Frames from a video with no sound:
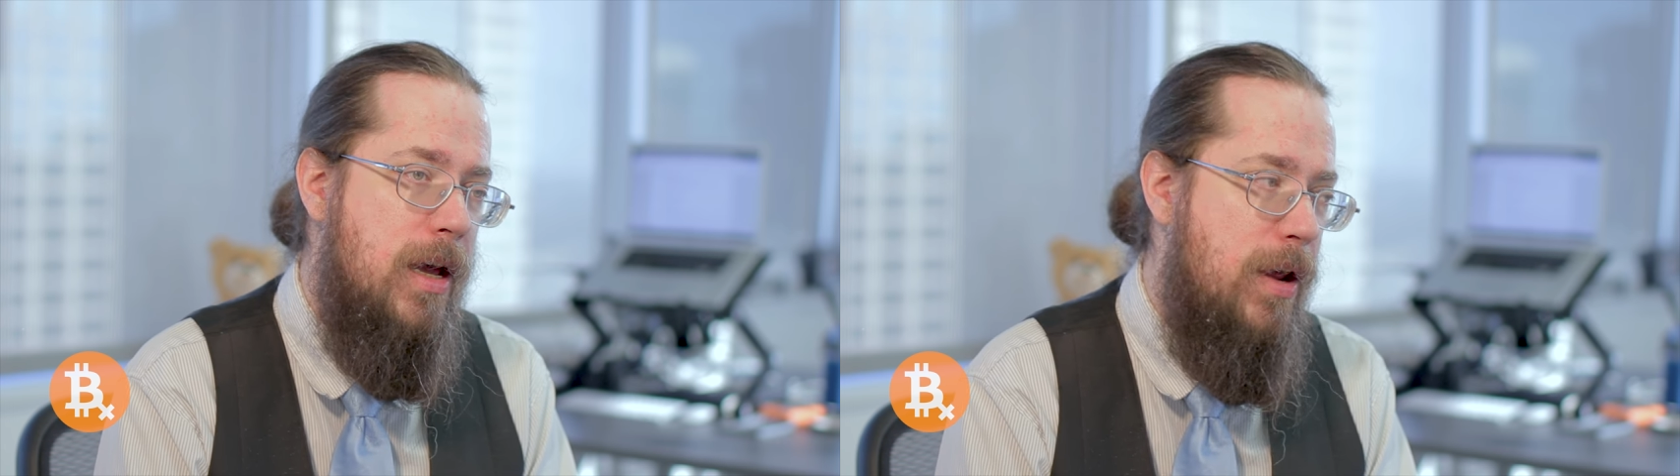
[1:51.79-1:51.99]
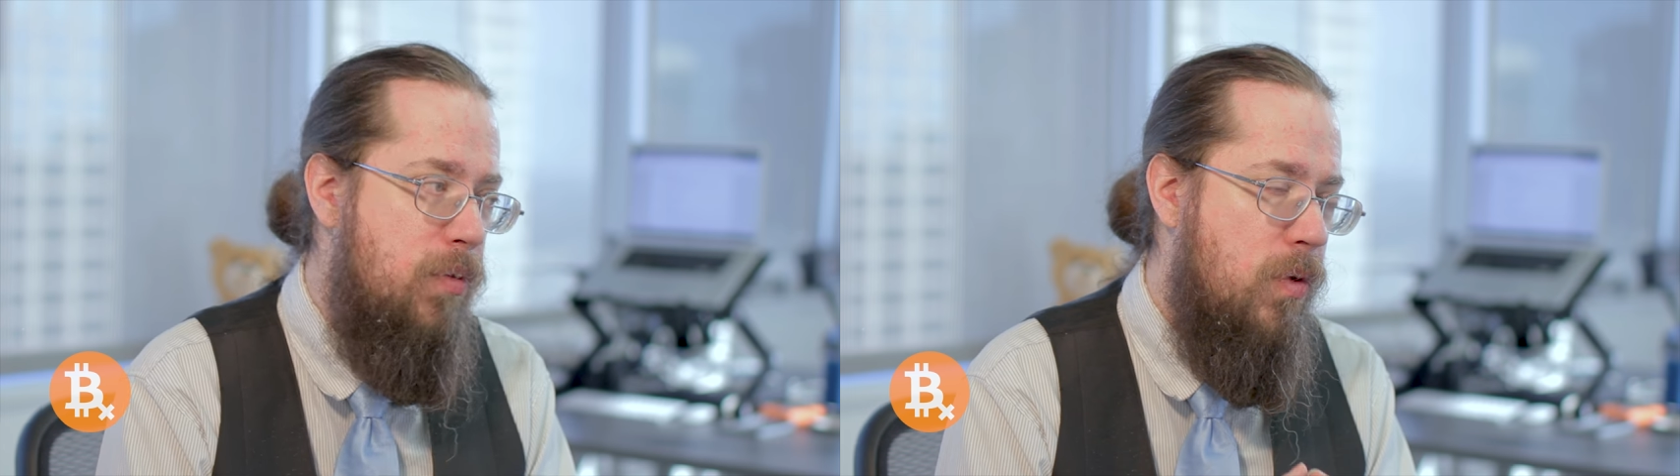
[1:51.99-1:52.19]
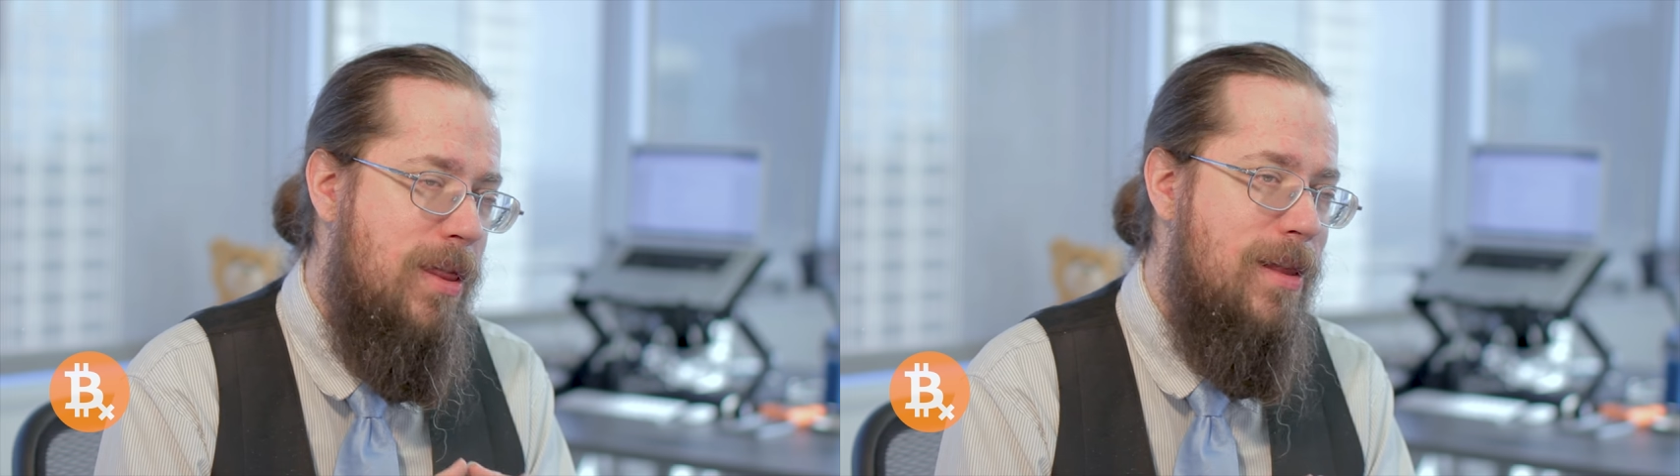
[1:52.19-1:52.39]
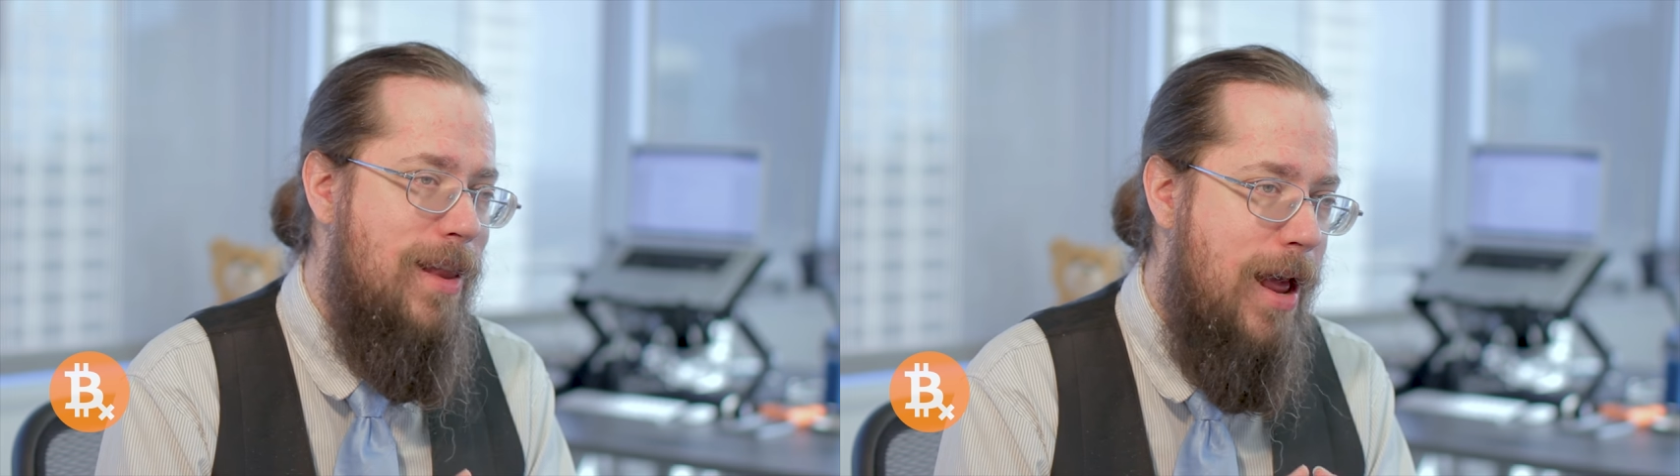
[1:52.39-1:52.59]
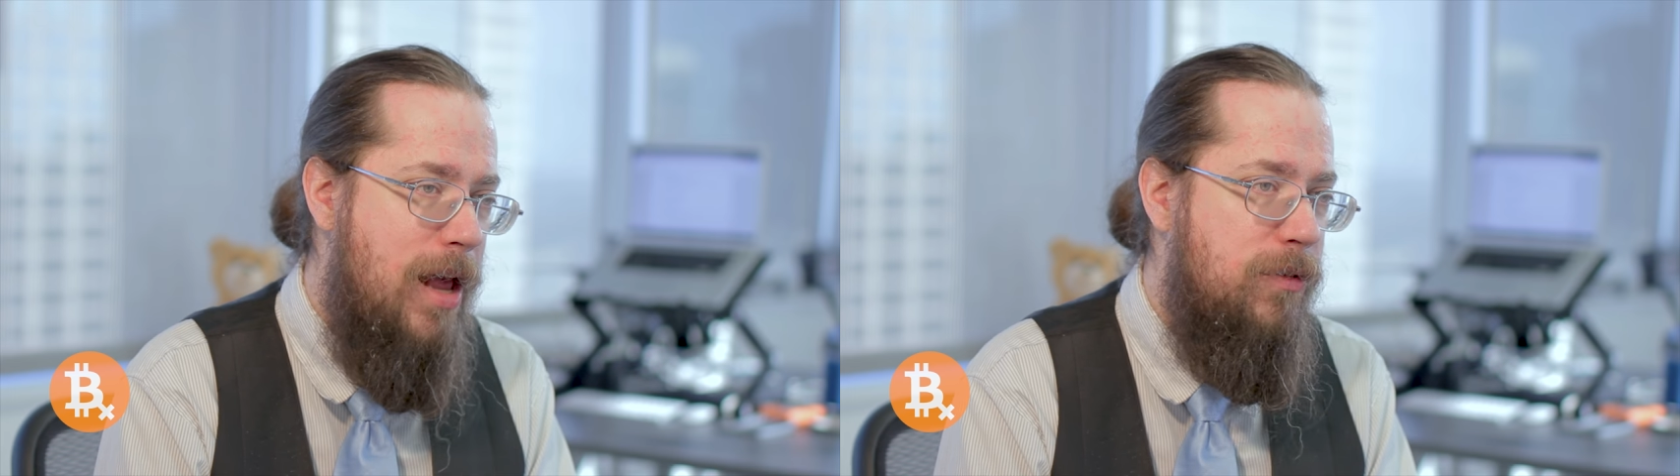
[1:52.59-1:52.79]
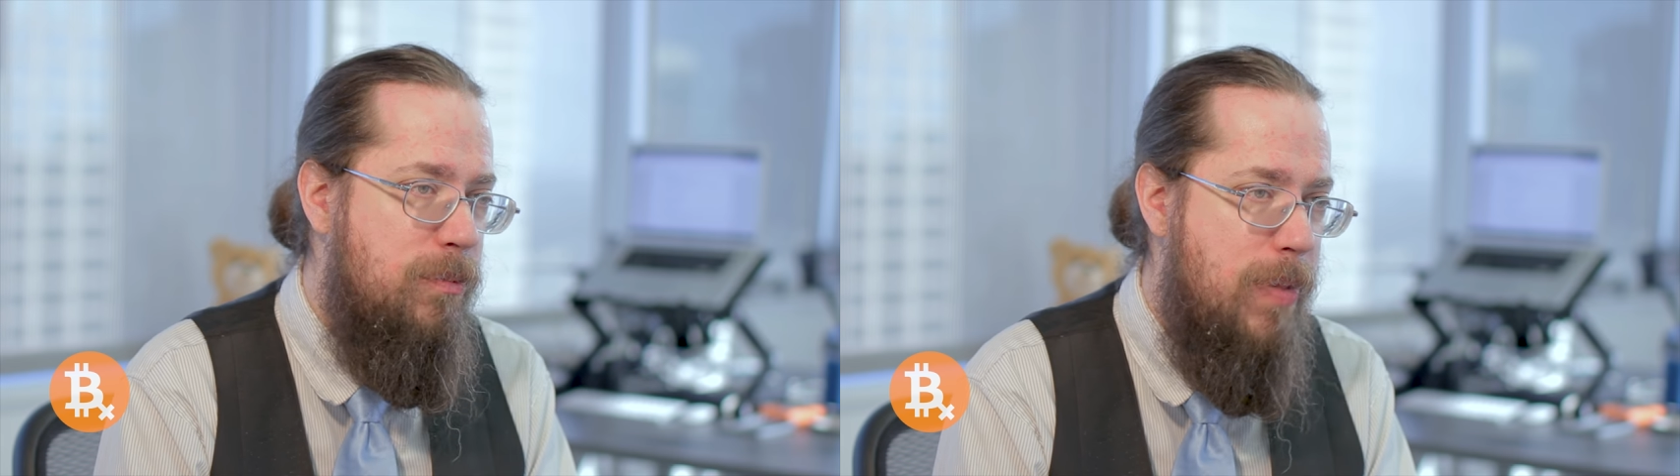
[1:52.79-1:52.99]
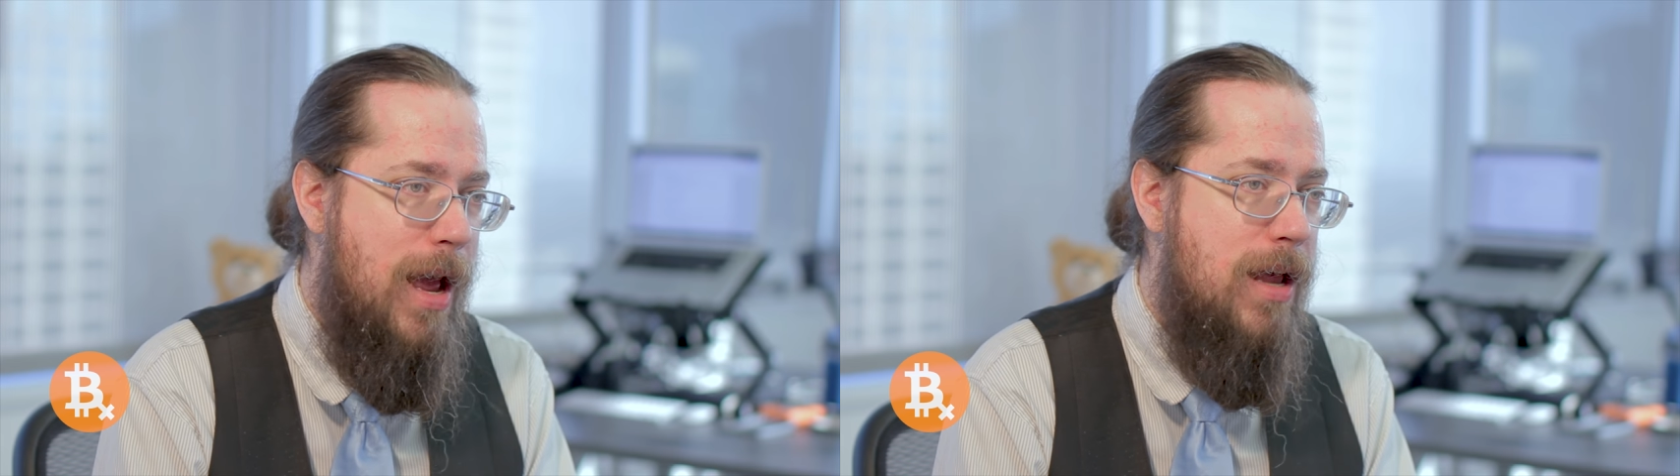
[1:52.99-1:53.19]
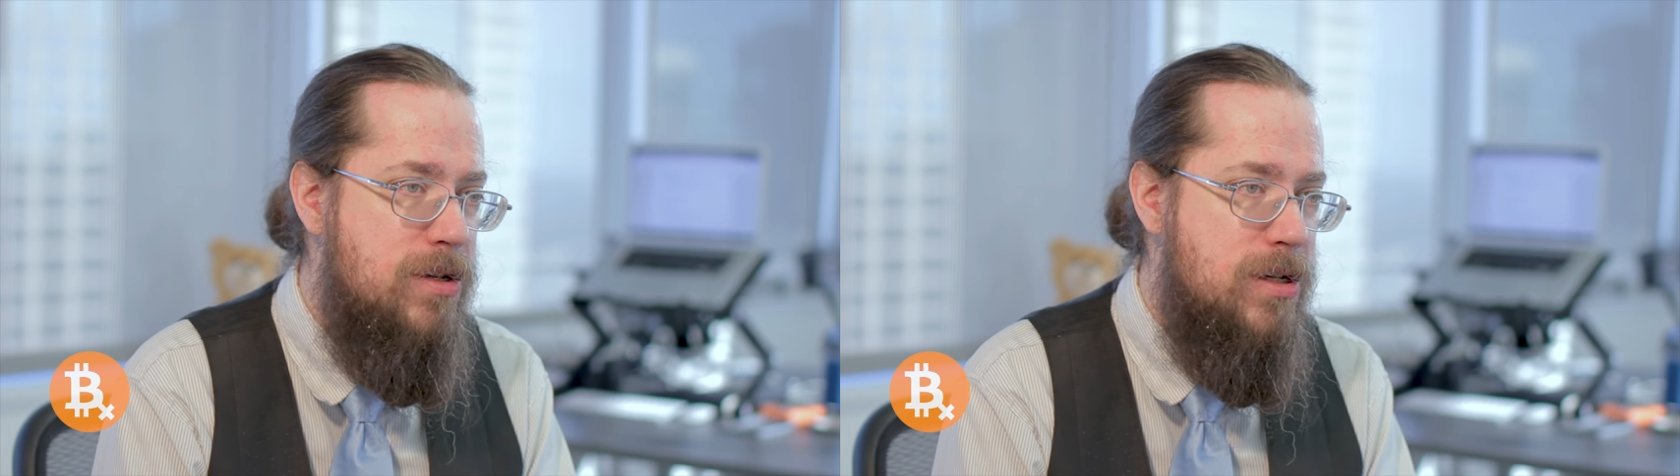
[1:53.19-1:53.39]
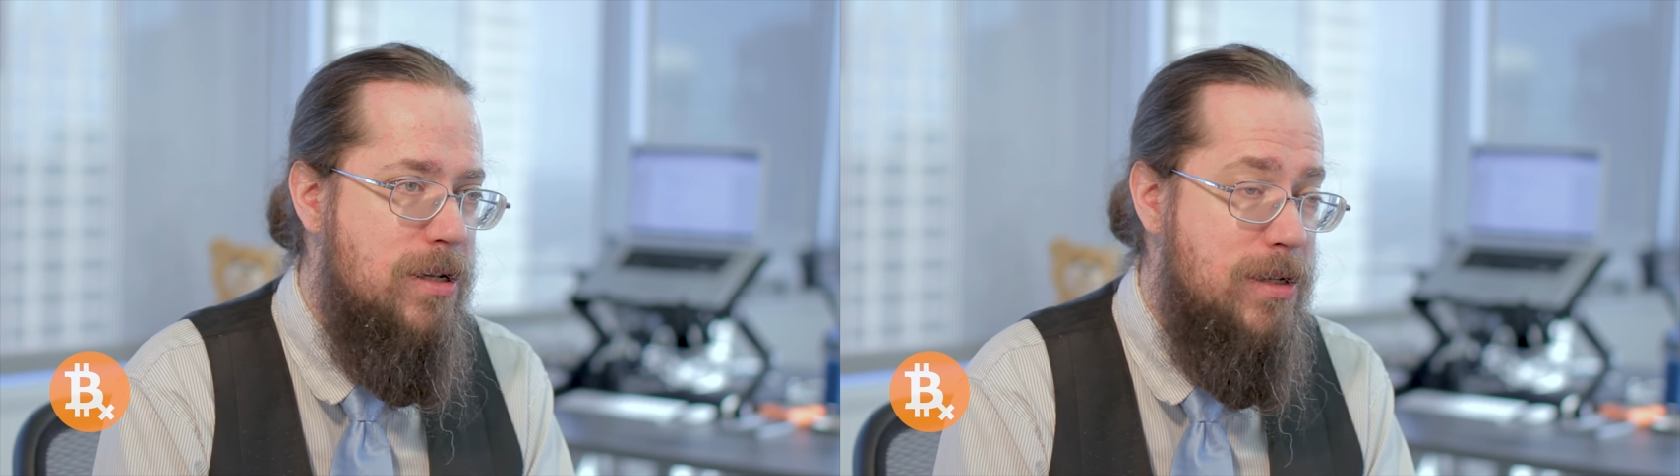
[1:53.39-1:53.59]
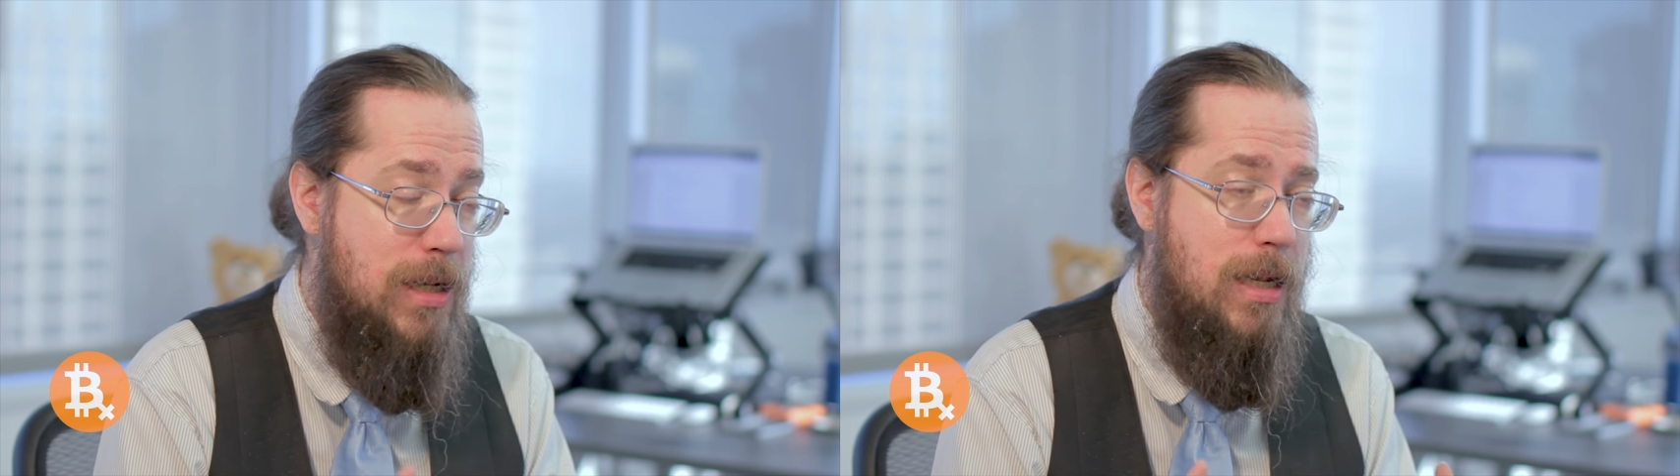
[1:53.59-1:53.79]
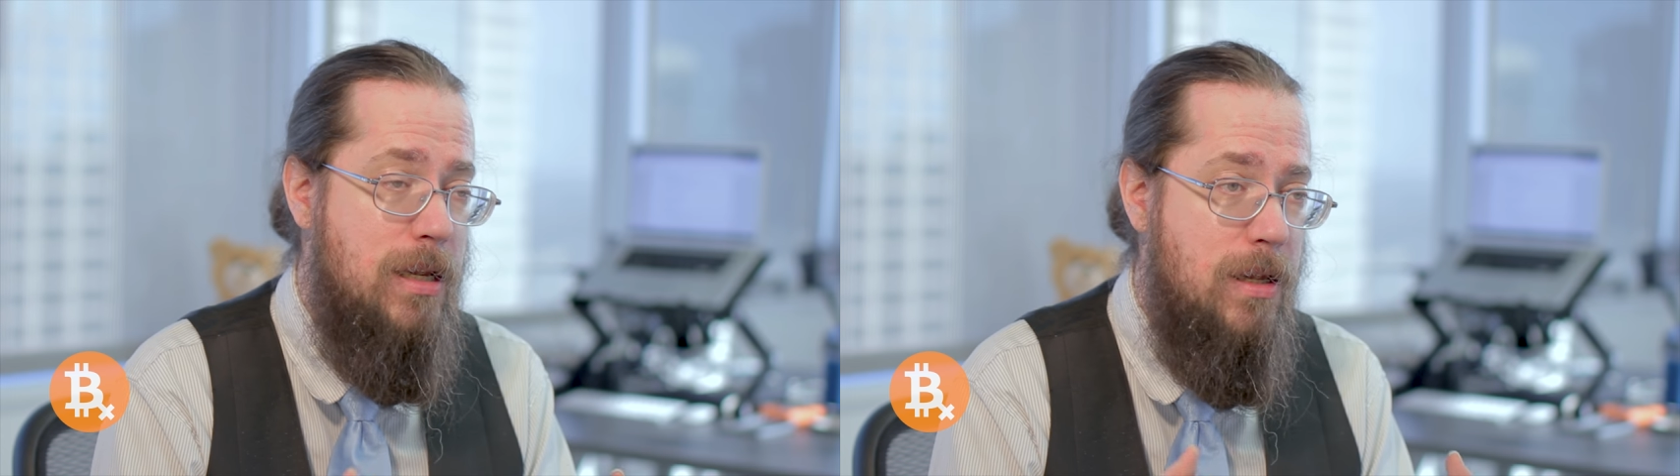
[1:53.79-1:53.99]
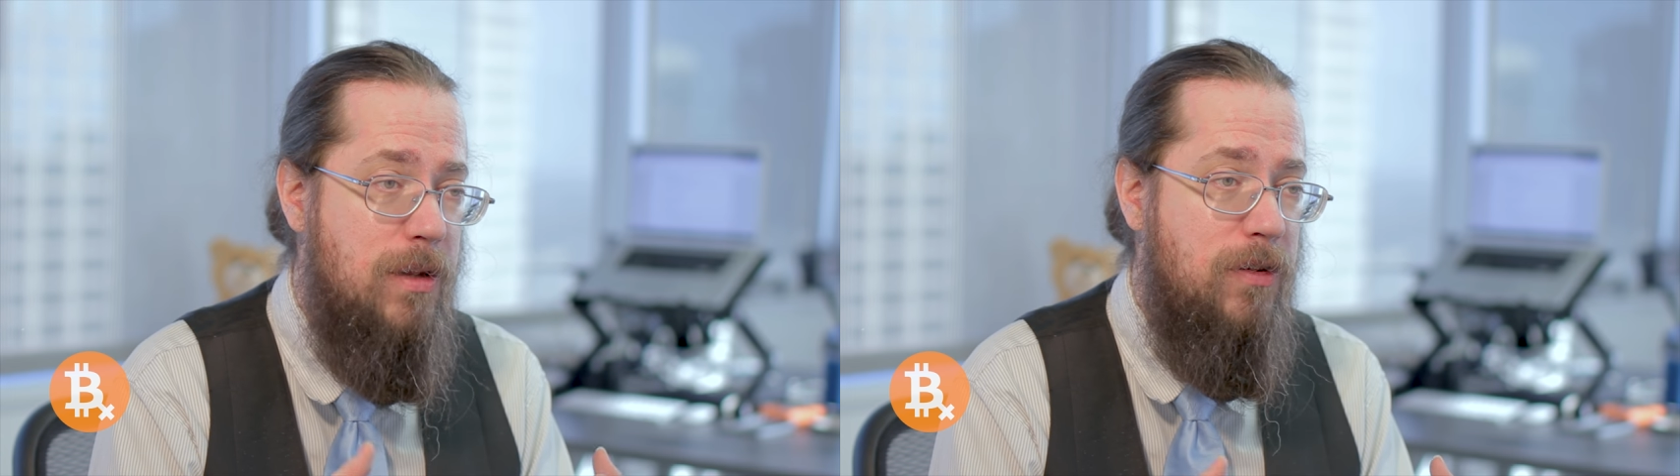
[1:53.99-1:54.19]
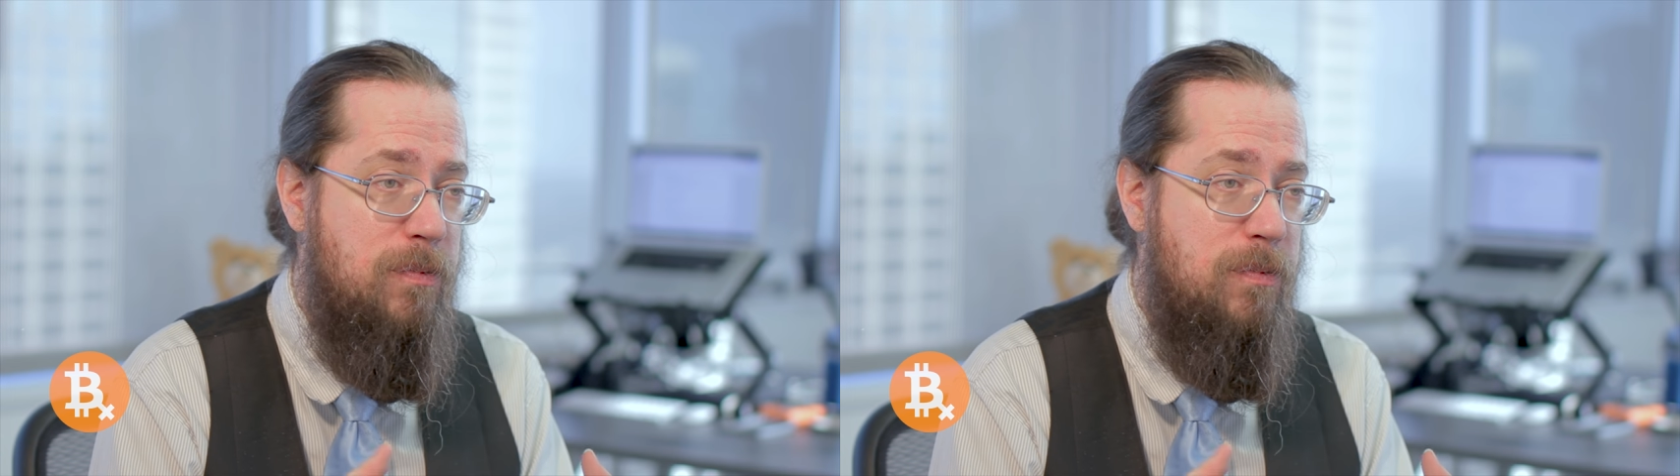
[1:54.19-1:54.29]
and one of the last bastions in this